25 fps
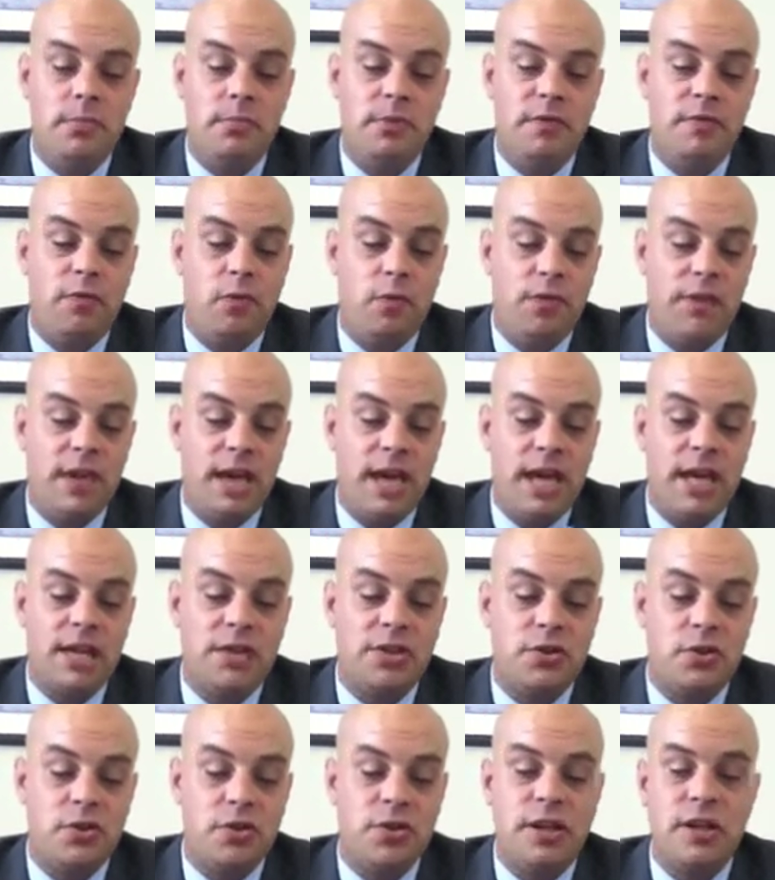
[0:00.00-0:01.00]
before they
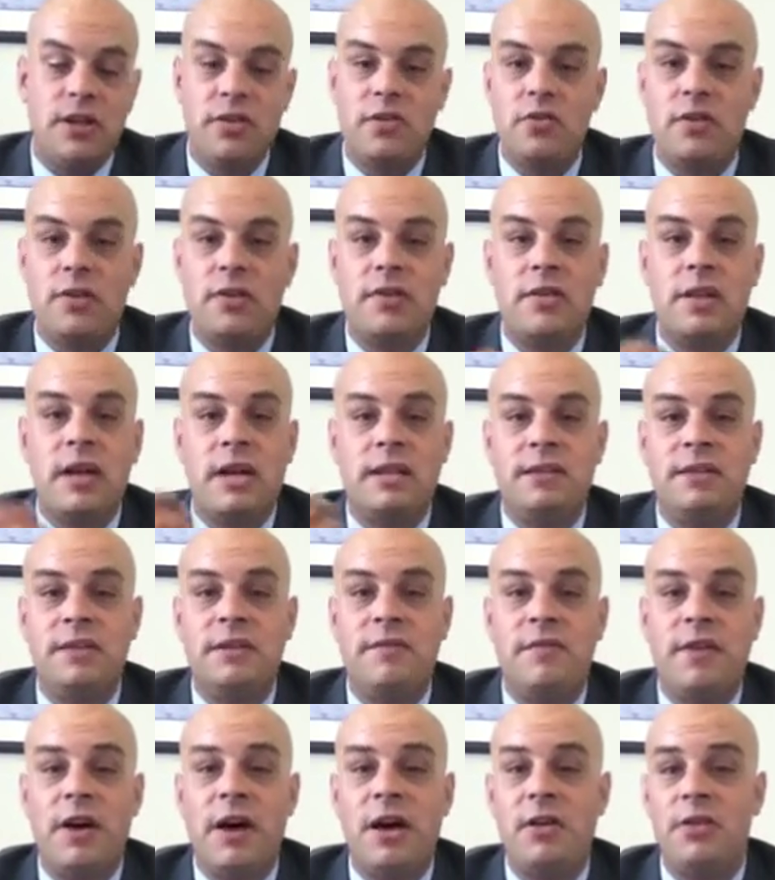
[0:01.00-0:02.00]
entered, so as not to
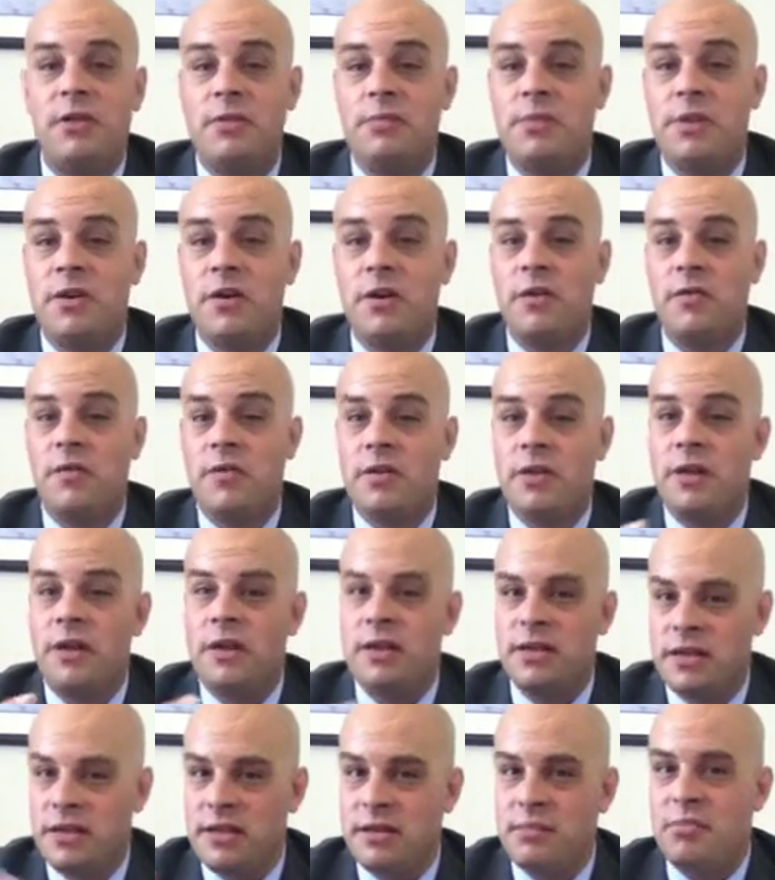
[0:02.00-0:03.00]
defile themselves,
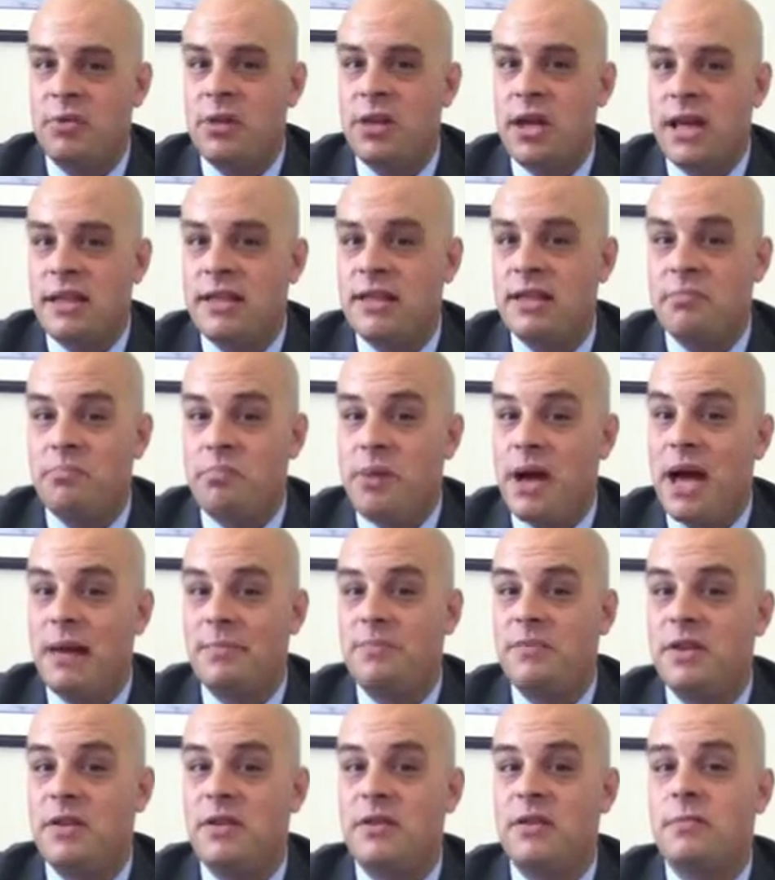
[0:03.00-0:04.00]
symbolizing
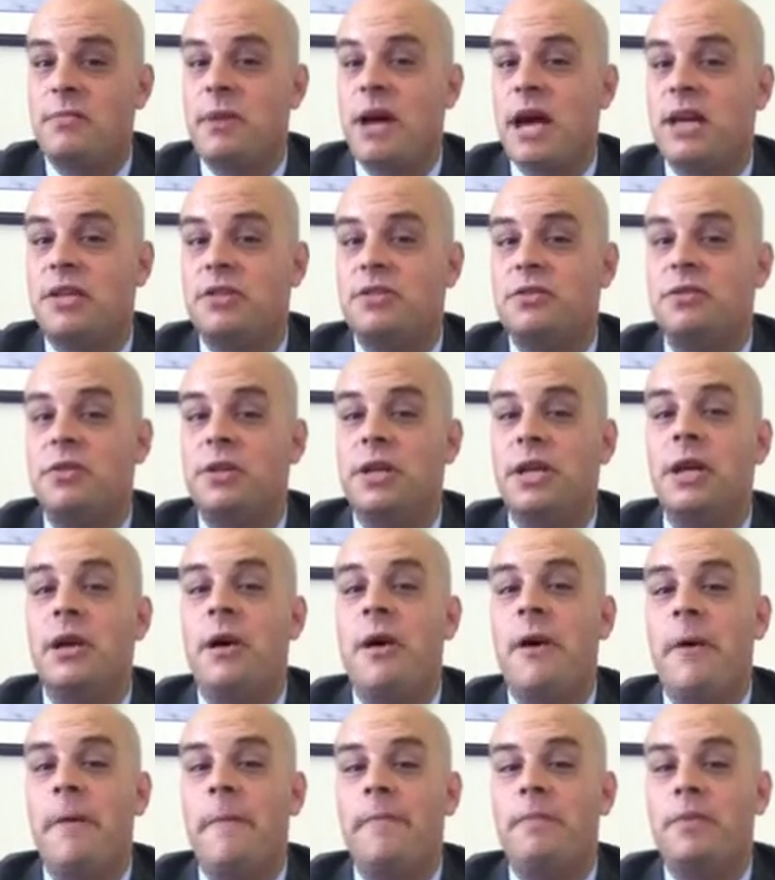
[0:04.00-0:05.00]
baptism. Actually,
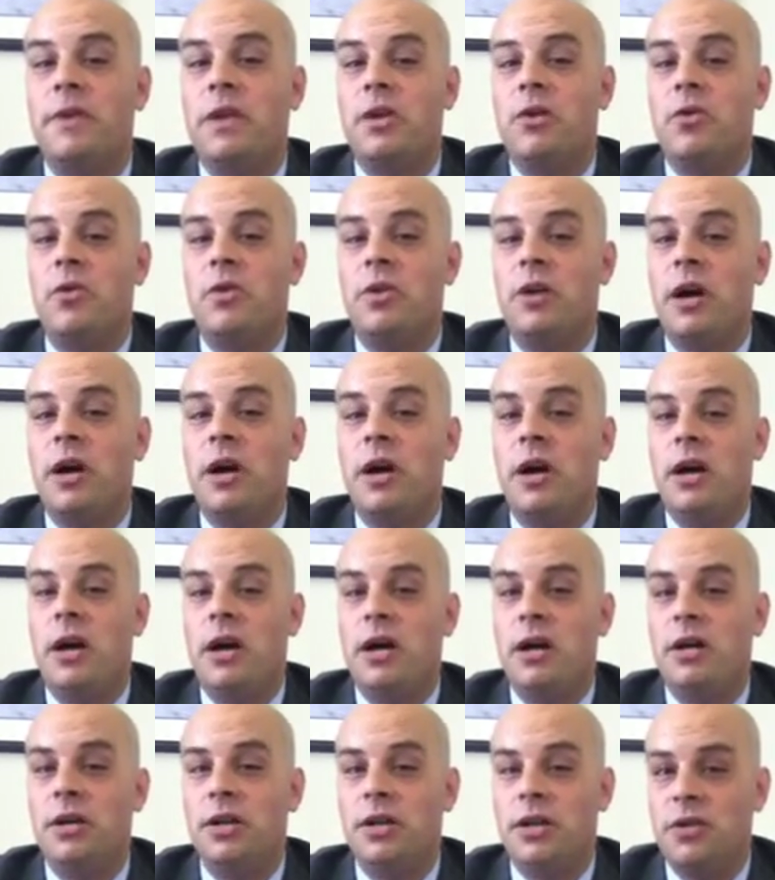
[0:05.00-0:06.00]

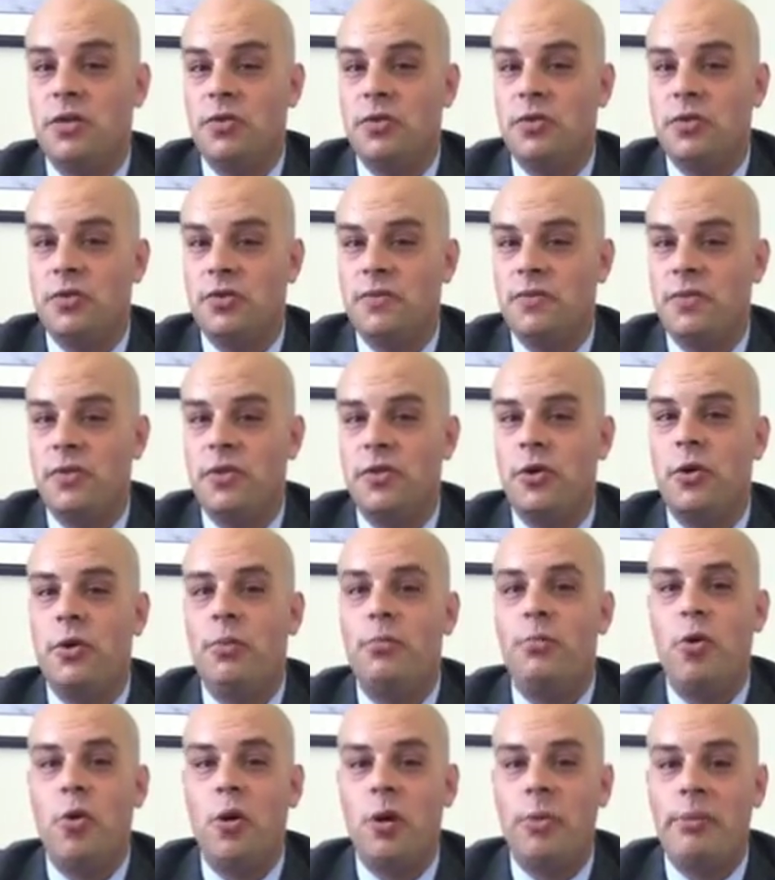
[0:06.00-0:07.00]
you'll
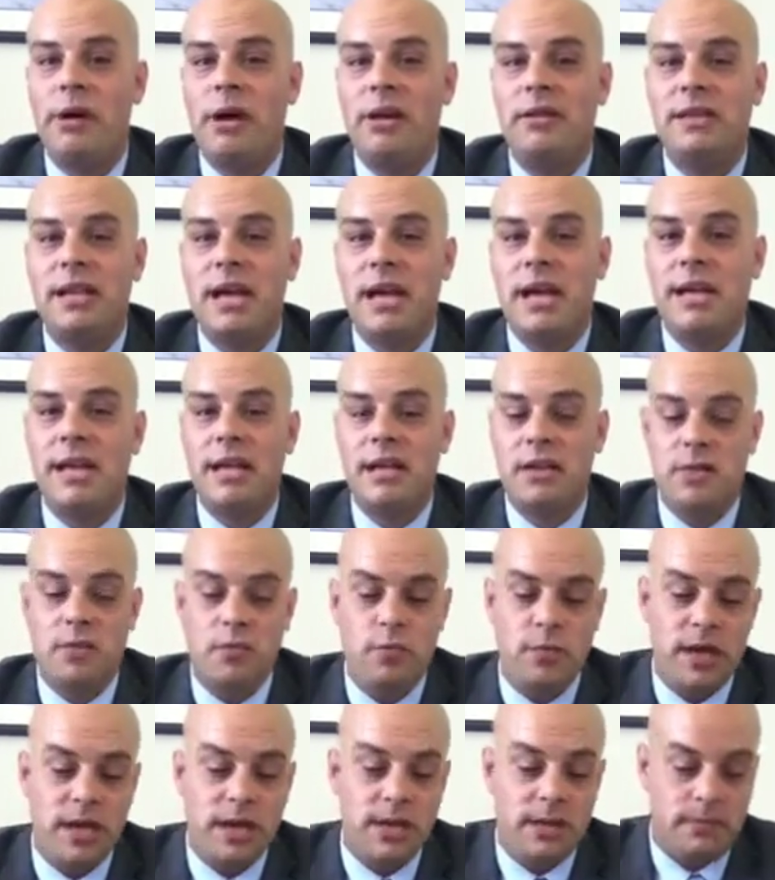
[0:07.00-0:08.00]
learn more about that
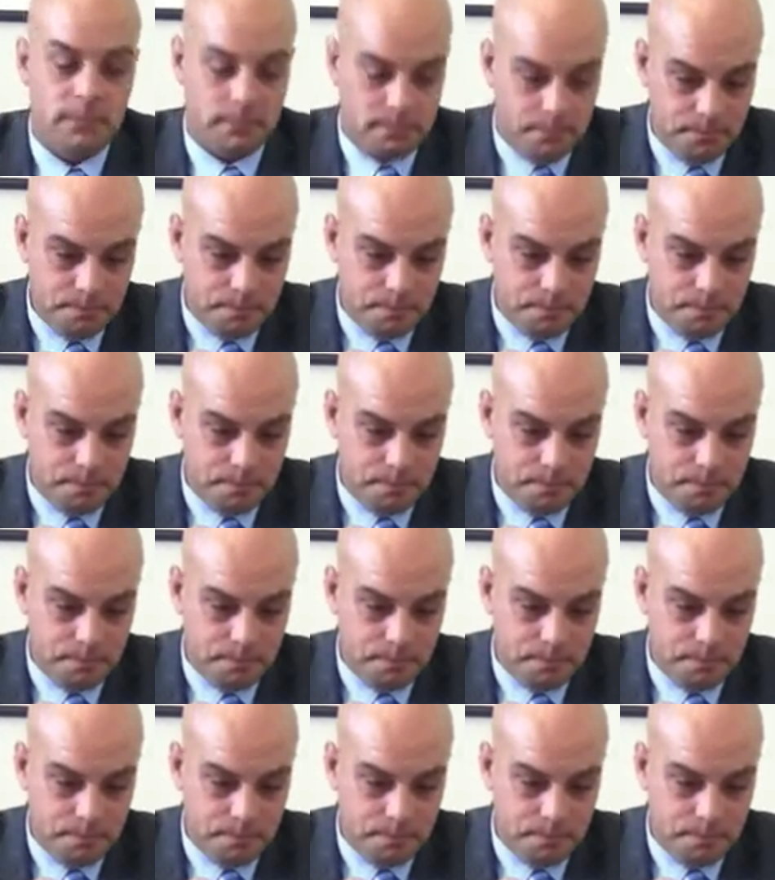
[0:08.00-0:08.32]
next week.